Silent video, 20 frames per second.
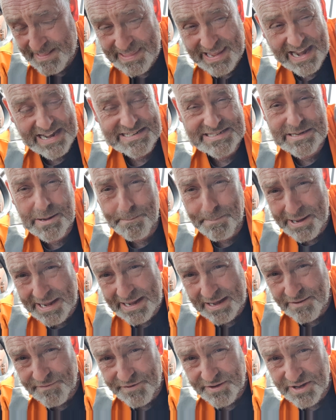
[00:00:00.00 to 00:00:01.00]
Now, it's the
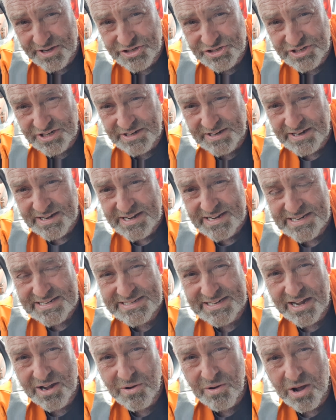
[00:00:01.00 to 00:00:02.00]
beta version,
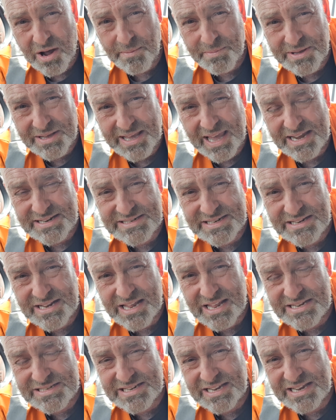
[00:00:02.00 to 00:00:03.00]
so I'm guessing
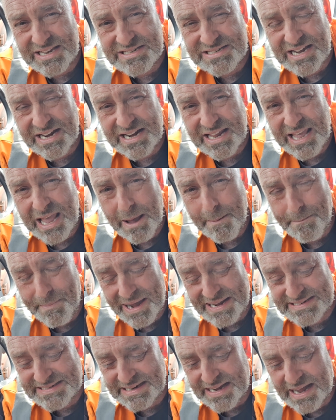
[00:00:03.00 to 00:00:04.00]
that this thing is going to get
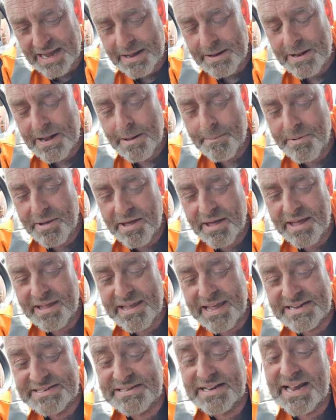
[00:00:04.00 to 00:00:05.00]
better. But
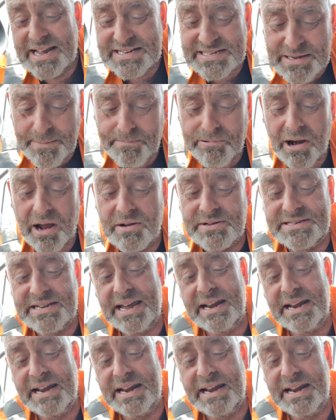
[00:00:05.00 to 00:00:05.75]
yeah, so that's the pros.